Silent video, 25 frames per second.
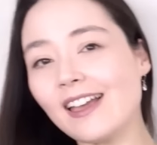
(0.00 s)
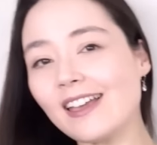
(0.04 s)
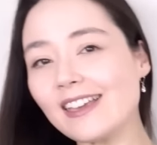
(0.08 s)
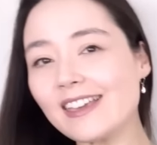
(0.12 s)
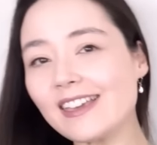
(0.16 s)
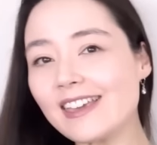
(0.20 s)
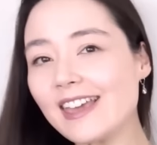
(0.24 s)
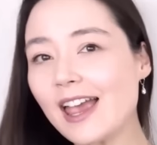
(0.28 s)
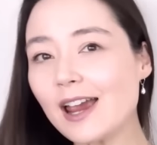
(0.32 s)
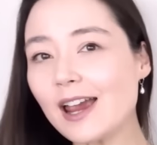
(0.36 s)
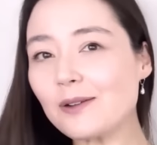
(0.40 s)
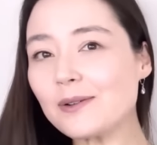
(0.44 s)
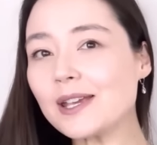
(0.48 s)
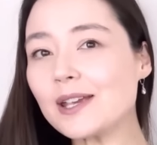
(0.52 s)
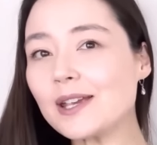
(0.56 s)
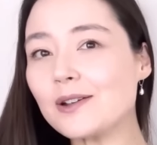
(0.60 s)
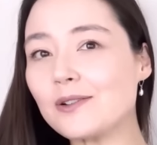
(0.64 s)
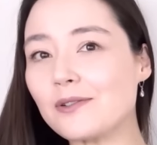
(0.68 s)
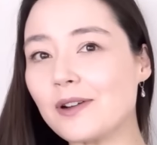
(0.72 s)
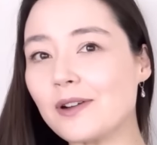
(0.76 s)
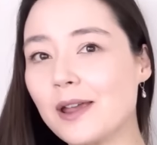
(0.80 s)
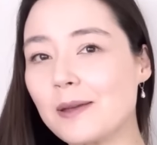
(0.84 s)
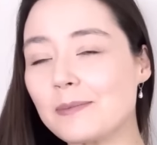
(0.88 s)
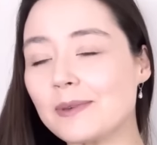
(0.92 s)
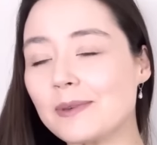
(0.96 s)
Gary
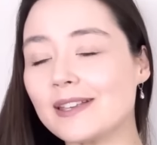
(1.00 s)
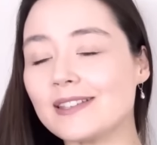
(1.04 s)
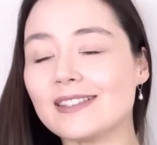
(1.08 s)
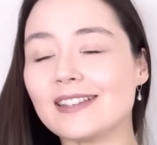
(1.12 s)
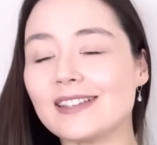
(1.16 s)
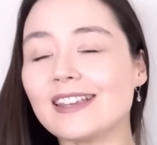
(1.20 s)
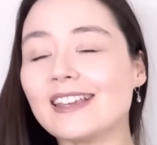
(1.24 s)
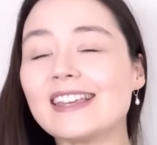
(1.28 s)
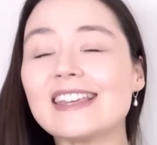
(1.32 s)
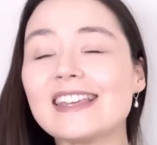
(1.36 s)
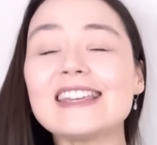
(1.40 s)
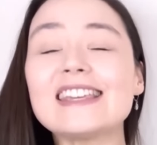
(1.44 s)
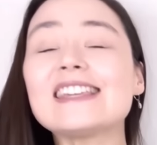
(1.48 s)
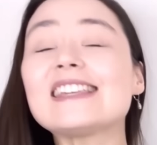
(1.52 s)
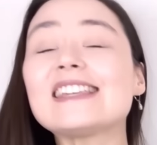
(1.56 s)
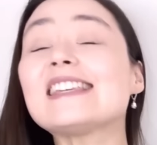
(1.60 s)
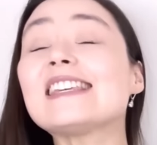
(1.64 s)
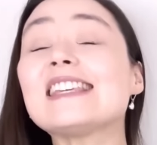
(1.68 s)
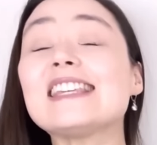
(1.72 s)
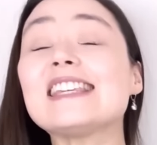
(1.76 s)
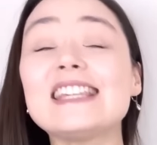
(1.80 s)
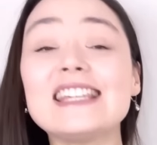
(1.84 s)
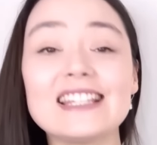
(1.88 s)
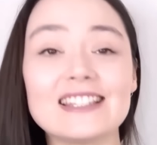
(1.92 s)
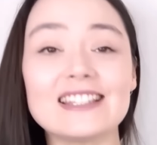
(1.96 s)
Grape is
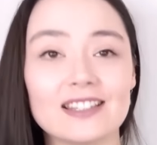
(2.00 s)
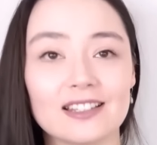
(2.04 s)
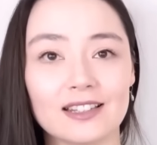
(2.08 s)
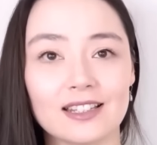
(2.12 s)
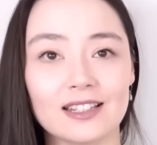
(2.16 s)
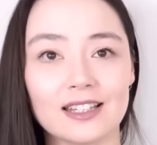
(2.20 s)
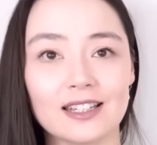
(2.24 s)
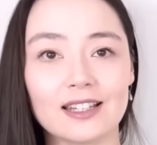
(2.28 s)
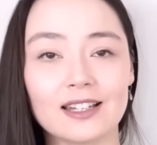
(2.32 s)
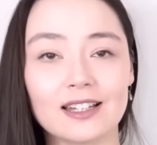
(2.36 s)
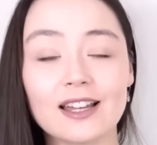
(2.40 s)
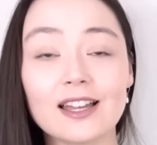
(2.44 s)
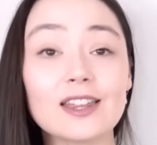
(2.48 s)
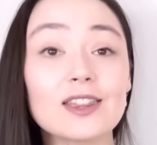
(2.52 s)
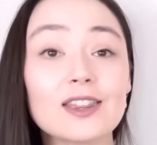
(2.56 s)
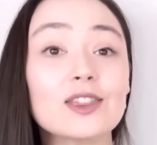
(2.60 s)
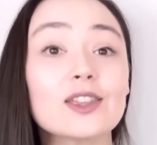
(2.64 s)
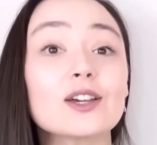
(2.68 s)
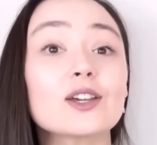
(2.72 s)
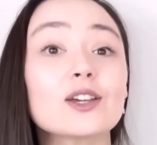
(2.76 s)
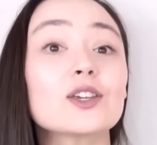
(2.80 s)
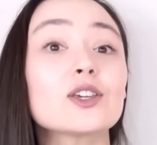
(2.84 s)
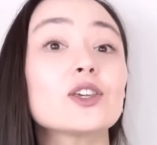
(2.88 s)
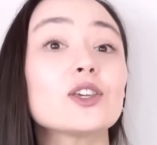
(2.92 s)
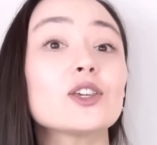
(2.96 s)
easily
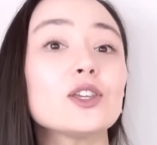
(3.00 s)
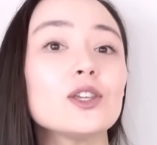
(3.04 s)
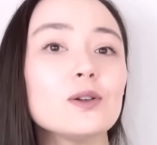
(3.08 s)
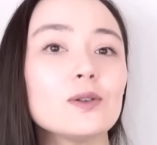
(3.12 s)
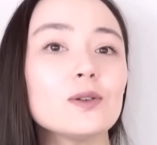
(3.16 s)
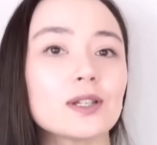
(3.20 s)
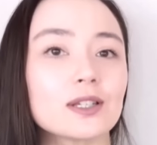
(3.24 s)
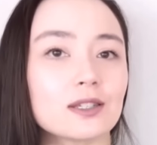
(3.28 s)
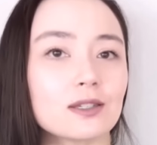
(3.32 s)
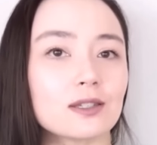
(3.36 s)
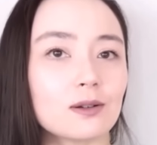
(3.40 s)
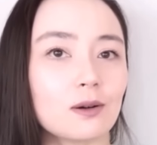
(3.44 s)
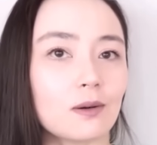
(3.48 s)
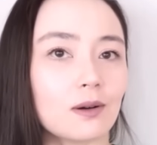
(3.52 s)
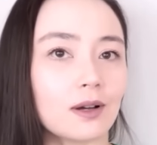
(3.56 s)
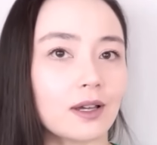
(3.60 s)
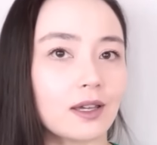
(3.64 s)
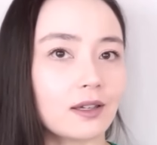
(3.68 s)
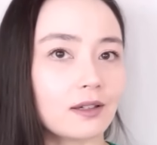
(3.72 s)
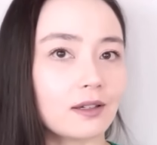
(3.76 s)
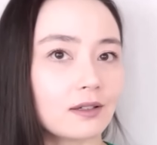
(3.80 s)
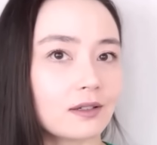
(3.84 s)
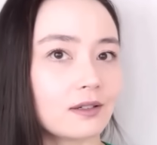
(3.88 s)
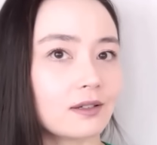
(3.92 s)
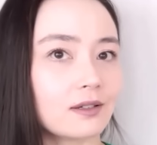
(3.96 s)
the cutest toy
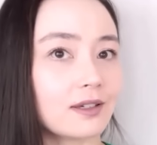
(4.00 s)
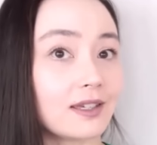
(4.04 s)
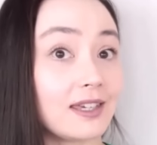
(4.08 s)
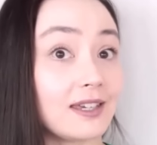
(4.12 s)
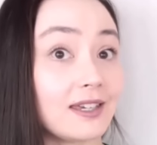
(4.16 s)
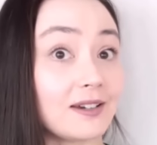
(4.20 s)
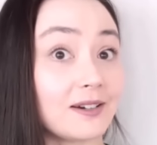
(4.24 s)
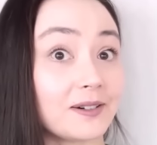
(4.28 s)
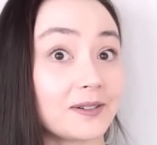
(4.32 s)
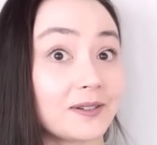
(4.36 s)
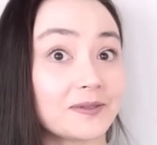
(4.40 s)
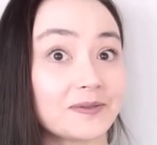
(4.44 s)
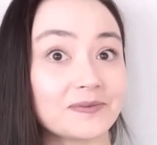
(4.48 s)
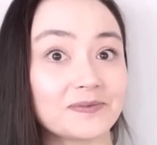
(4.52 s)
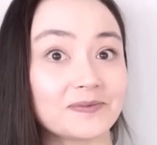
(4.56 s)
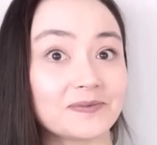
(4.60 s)
here.